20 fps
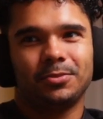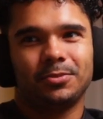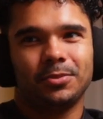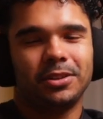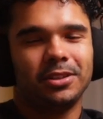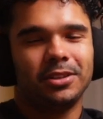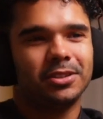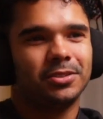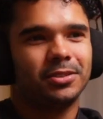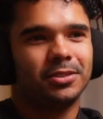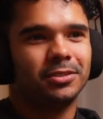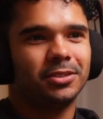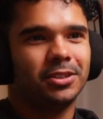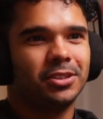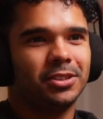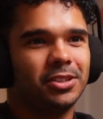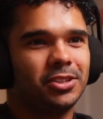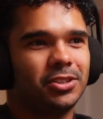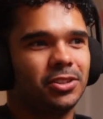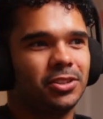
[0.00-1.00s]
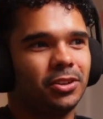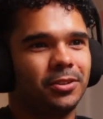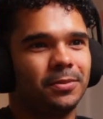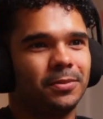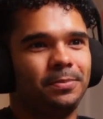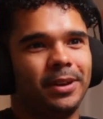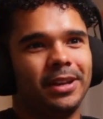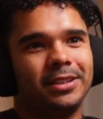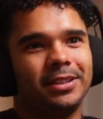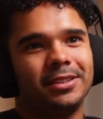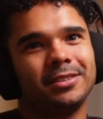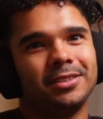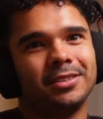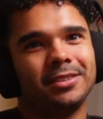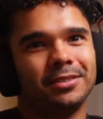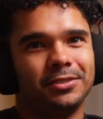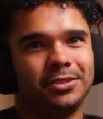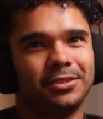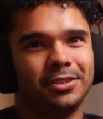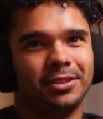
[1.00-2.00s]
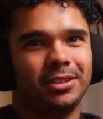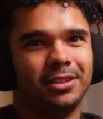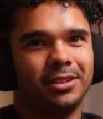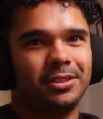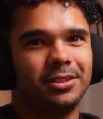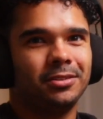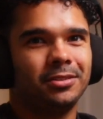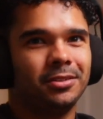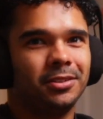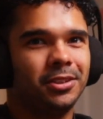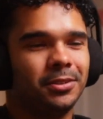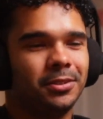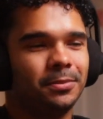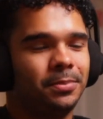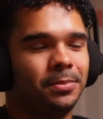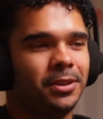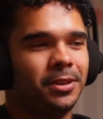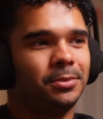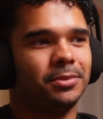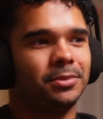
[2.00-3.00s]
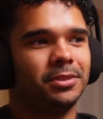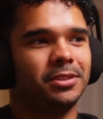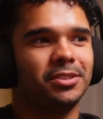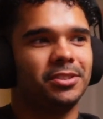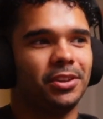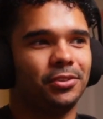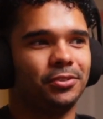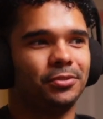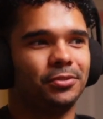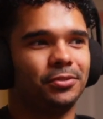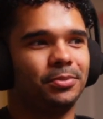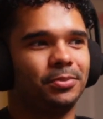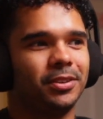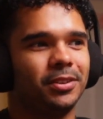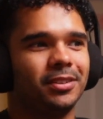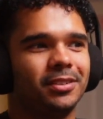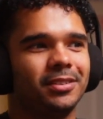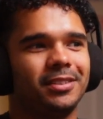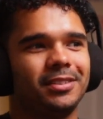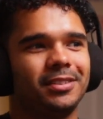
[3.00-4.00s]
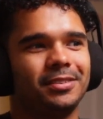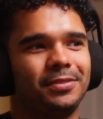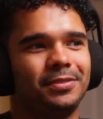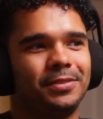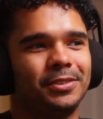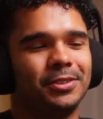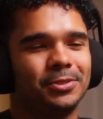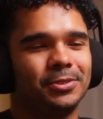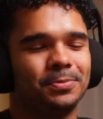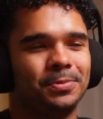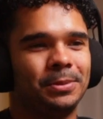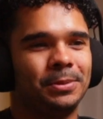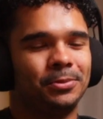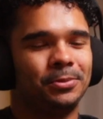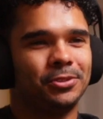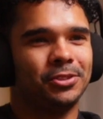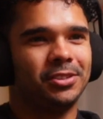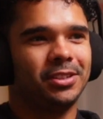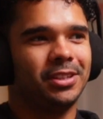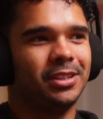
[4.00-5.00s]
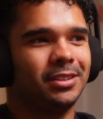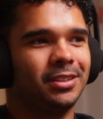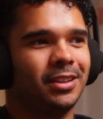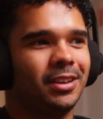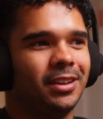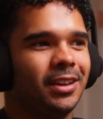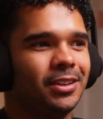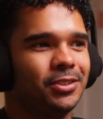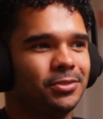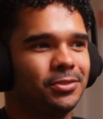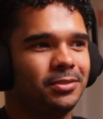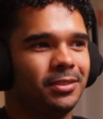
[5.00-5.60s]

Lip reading: it's because it's not competitive. It's only you're only competing with yourself. But I think some people just need that extra, like